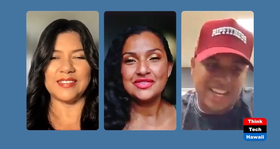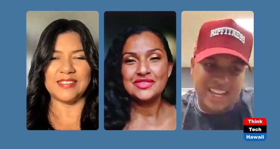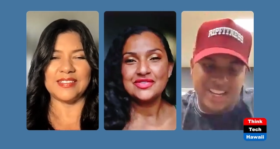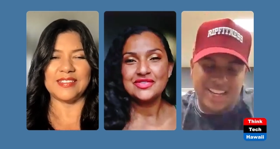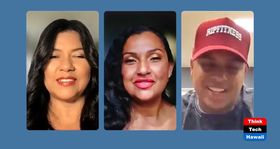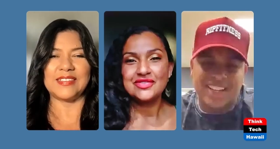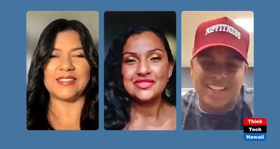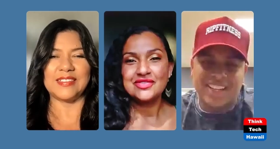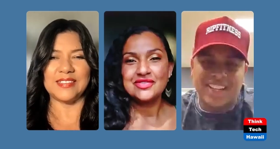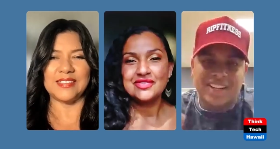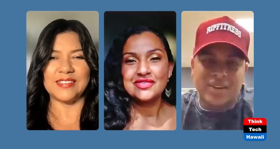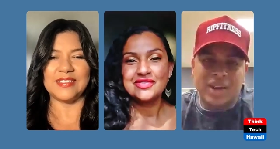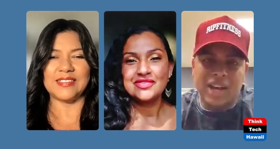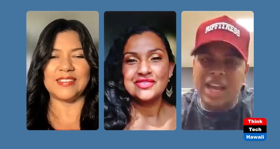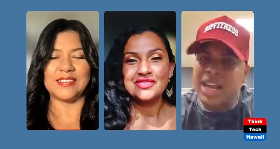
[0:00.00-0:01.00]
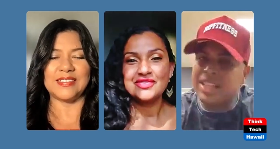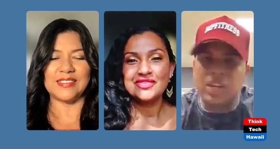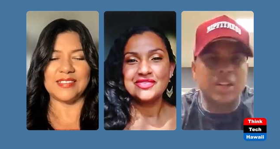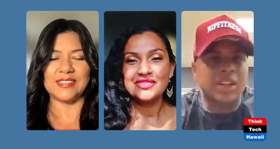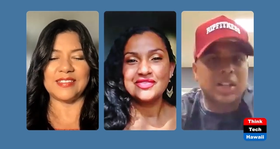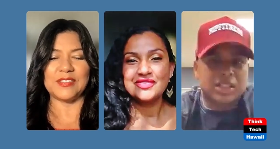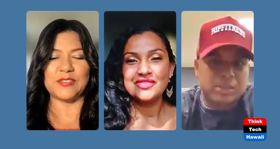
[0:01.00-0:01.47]
Speaker 1: and it
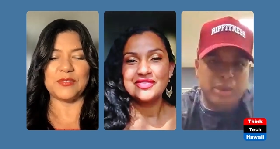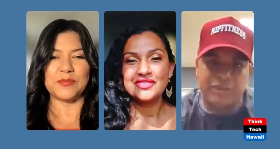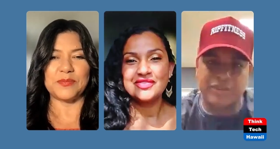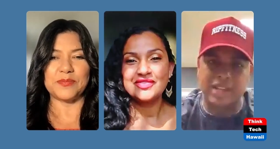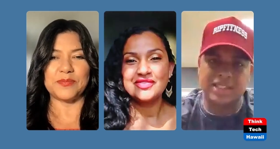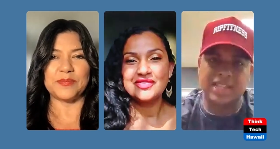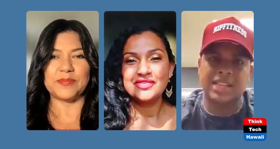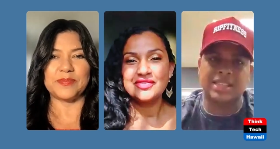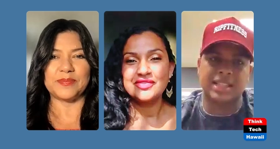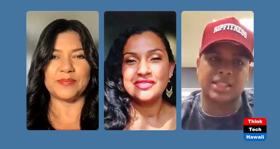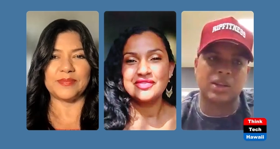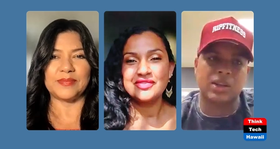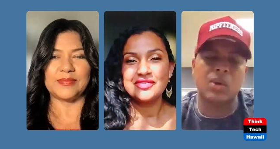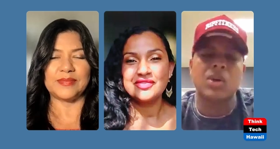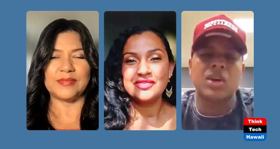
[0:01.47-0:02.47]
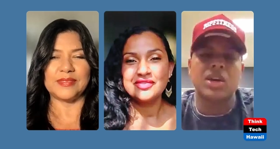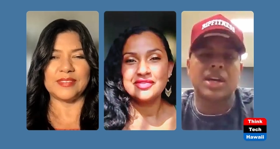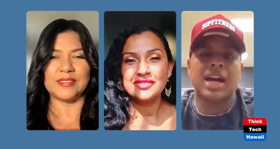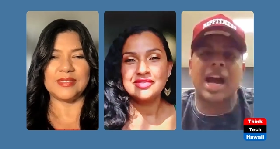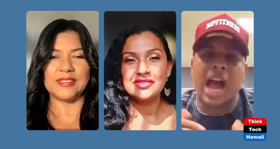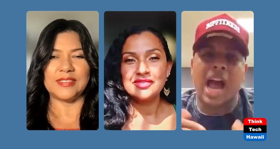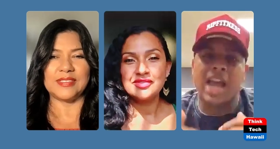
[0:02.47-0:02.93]
turned out to be fantastic. So
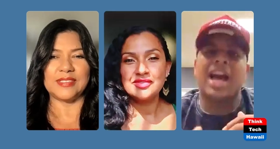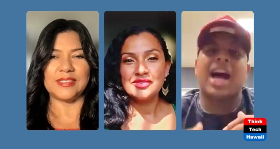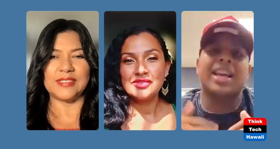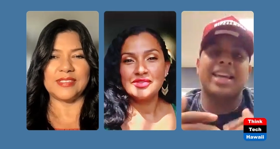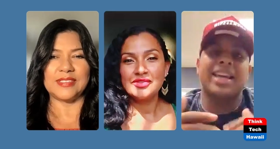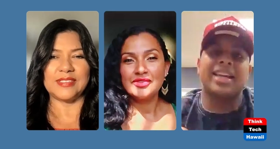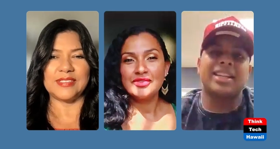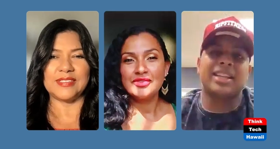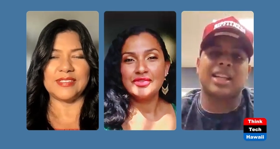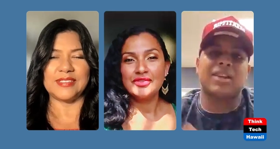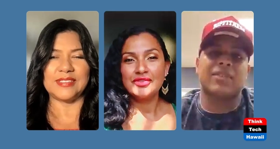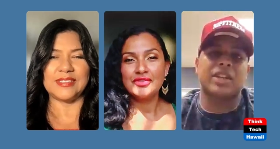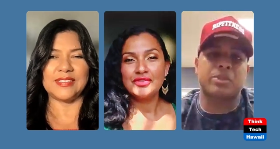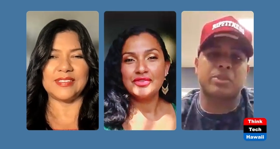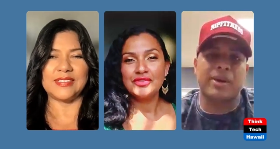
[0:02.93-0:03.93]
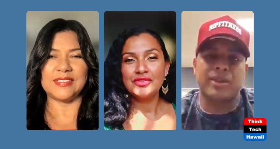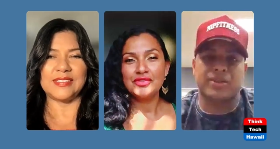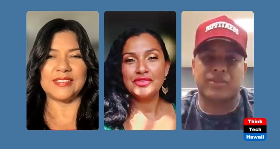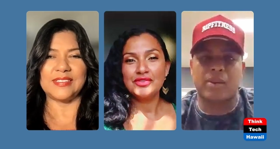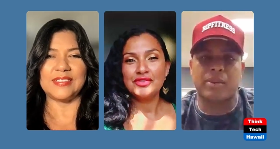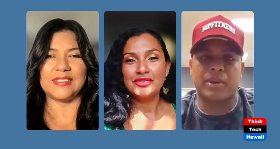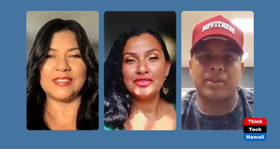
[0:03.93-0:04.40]
I gained a lot of experience
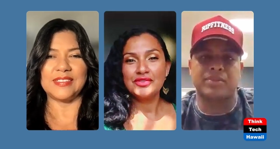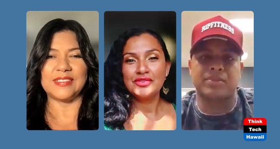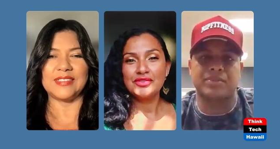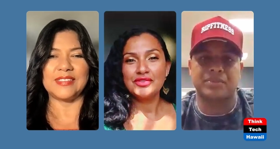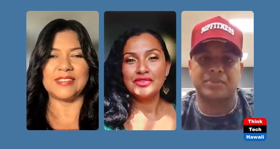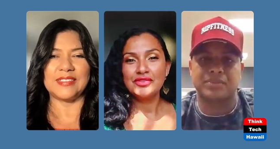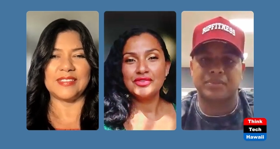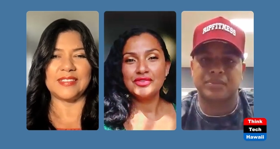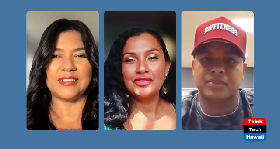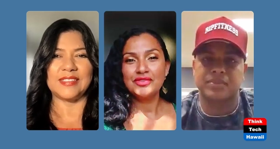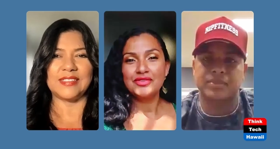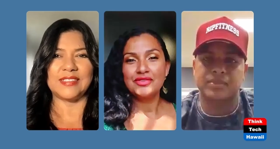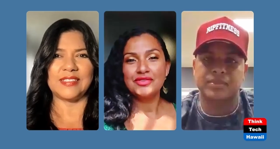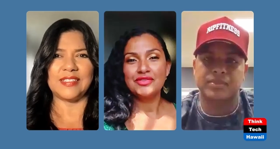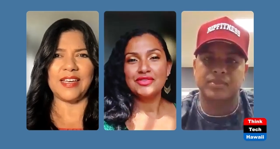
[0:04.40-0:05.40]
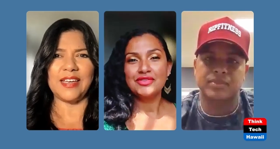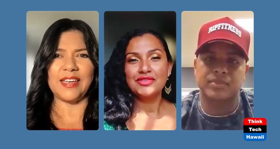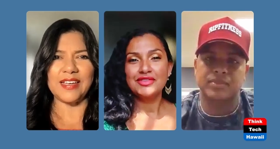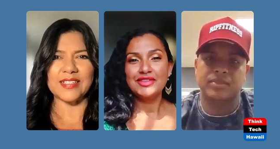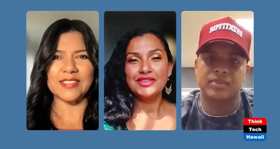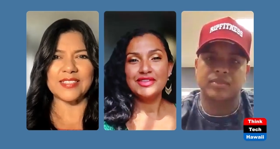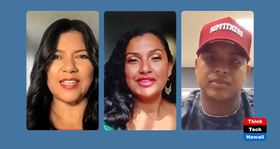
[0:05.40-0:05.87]
from it.
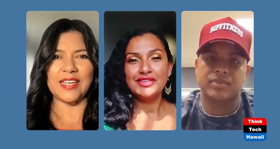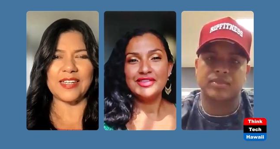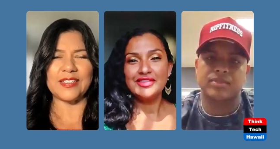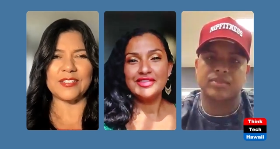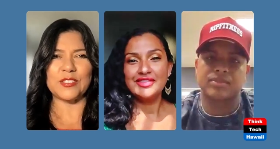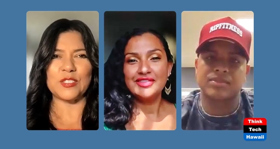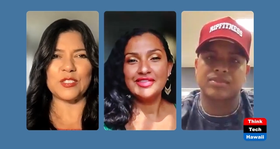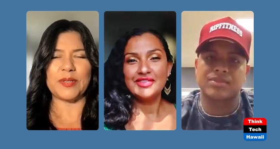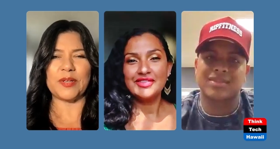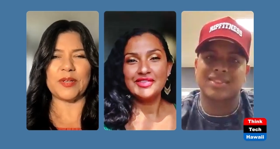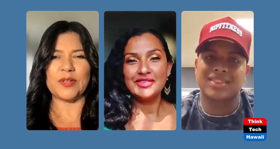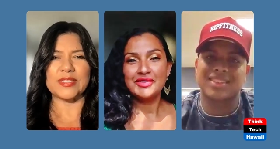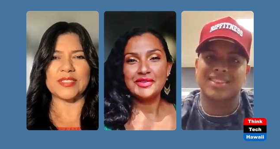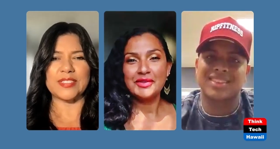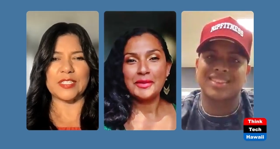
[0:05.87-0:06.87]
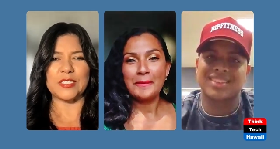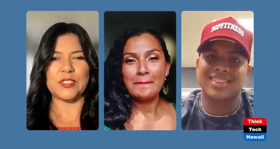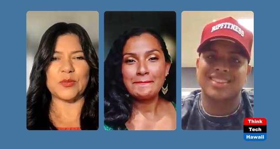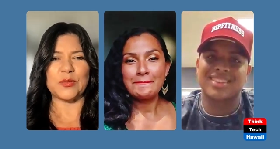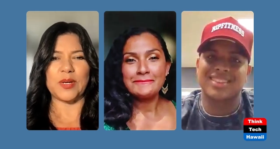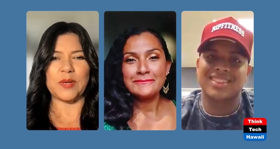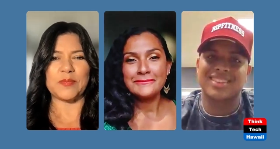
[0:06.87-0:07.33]
Yes,
Speaker 2: that experience
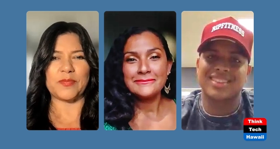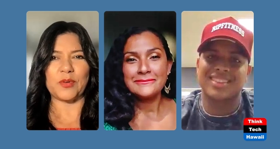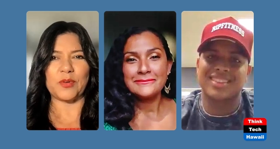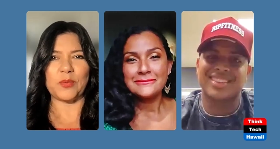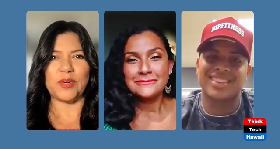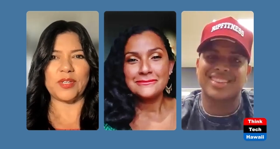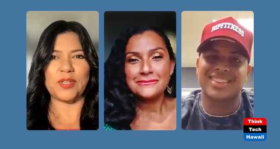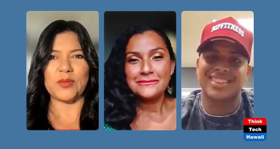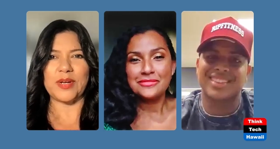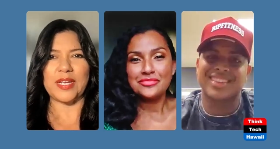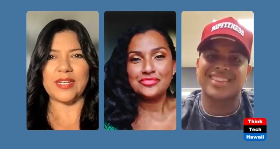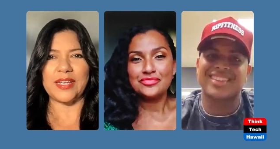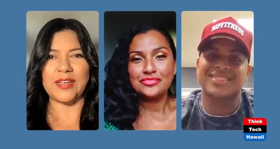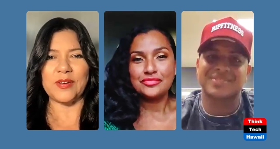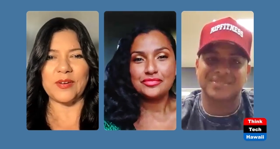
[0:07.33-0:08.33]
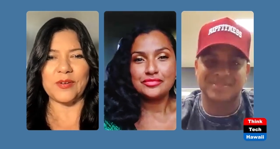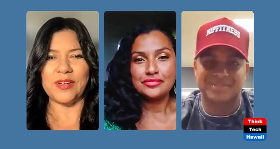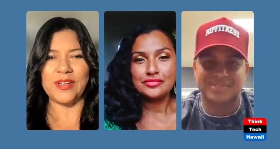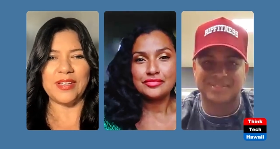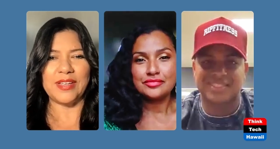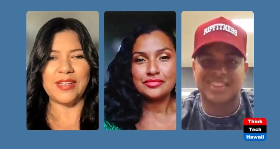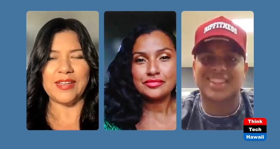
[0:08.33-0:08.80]
set you up for where you're at now.
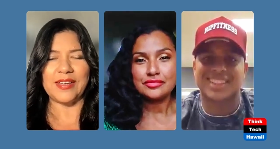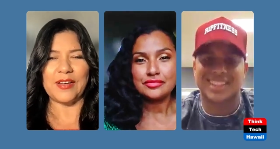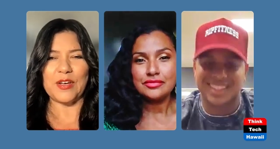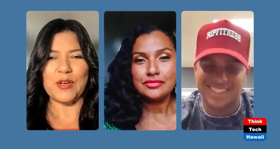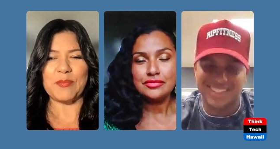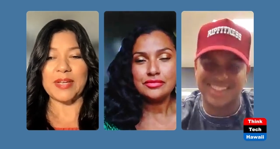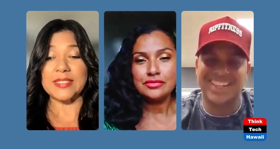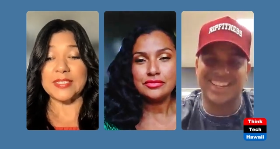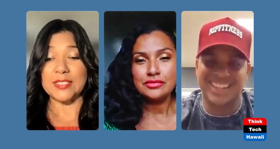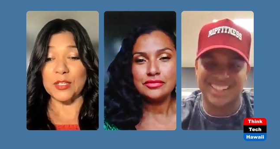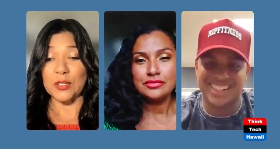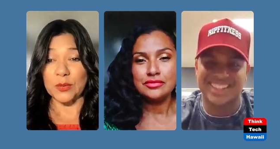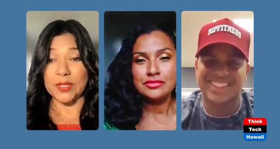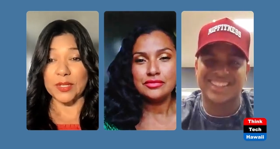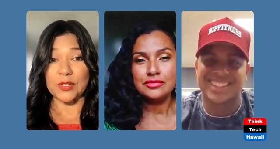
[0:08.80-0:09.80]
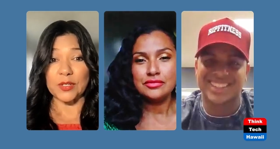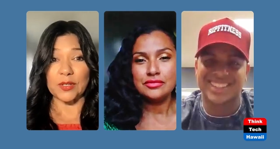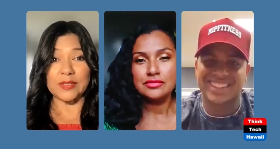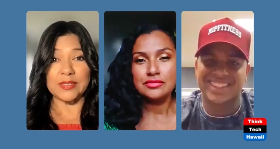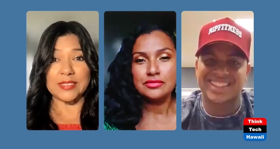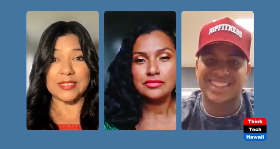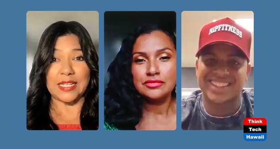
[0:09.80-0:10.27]
I see you're in
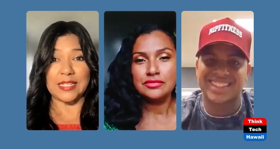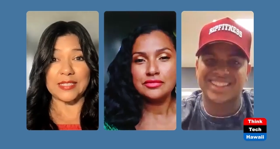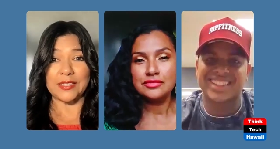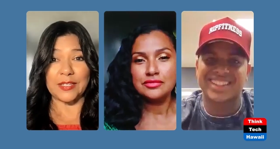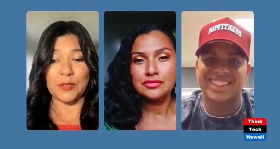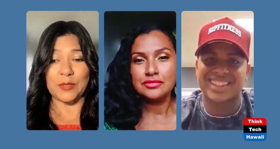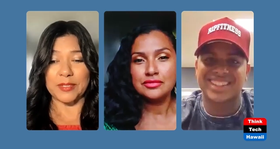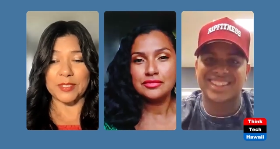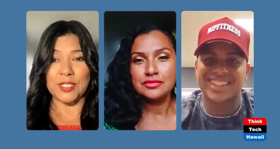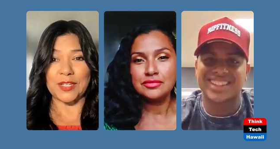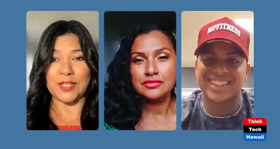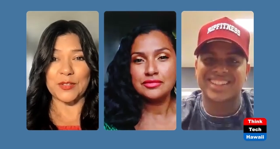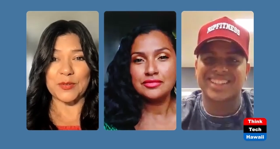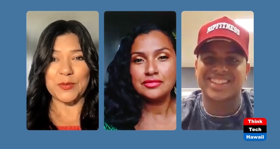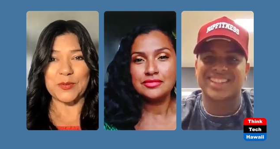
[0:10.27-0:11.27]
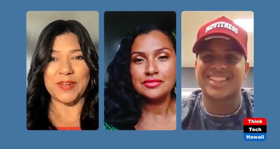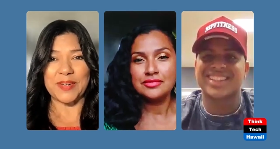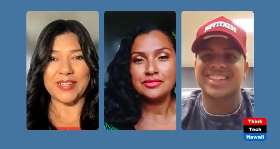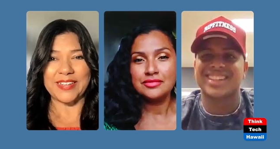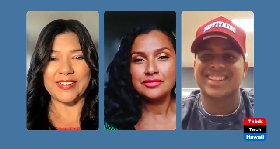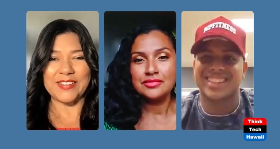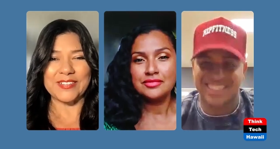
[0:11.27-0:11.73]
your salsa bachata room
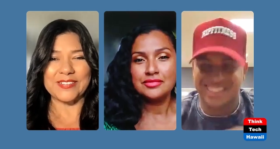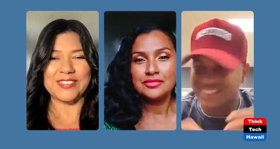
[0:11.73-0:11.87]
right now.